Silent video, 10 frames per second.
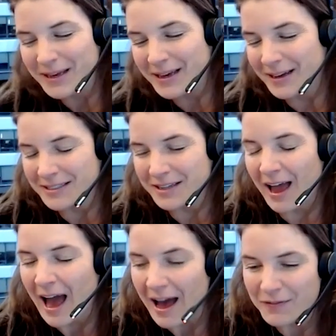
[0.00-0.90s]
because
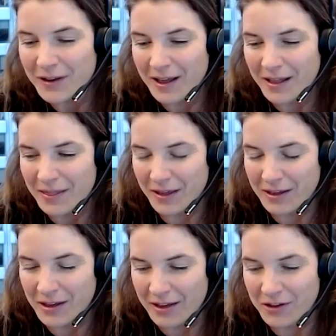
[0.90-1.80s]
I have learned
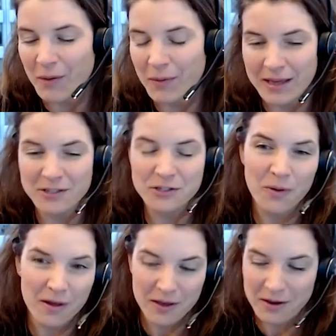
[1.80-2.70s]
that, yeah, yes,
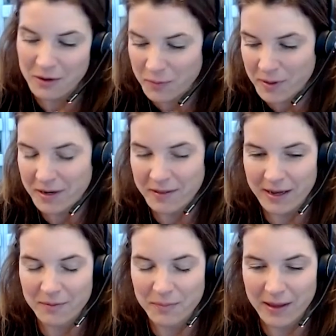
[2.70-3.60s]
you are the only woman, and
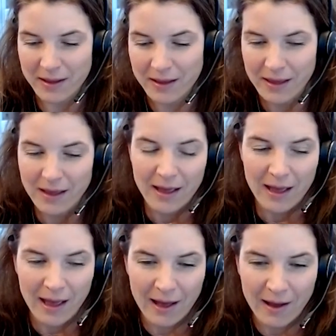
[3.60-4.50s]
that can be,
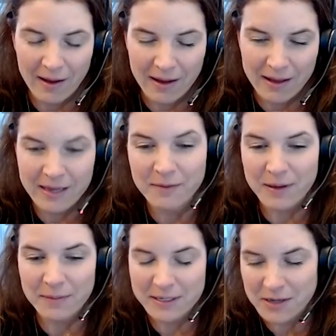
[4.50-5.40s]
it can
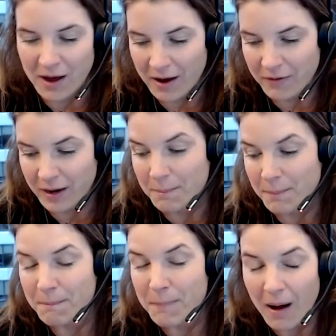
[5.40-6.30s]
be a bit tiring,
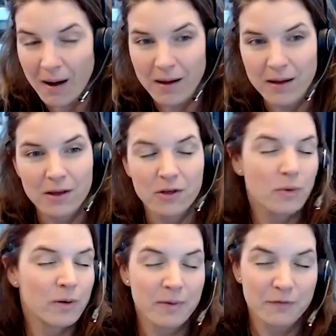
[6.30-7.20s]
but
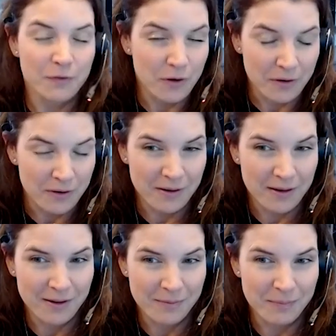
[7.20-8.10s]
you won't be forgotten
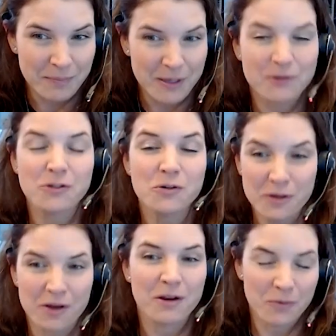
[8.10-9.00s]
because you
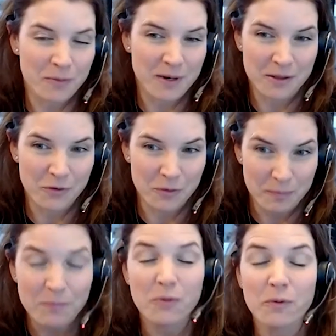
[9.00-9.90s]
are the only woman in the room.
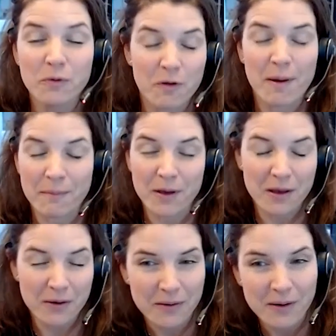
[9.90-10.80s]
People will remember
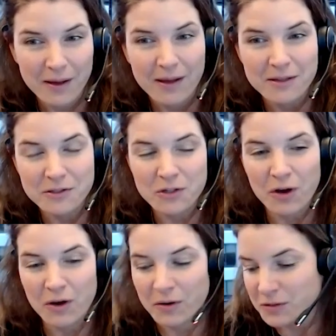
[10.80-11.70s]
you.
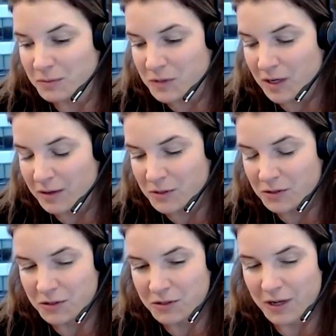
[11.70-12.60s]
So sometimes
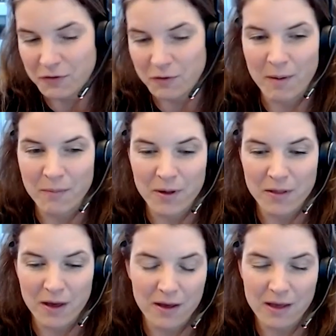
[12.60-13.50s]
you just have to
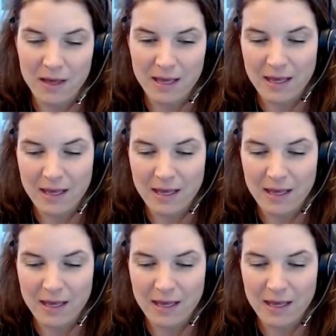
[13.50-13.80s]
remember that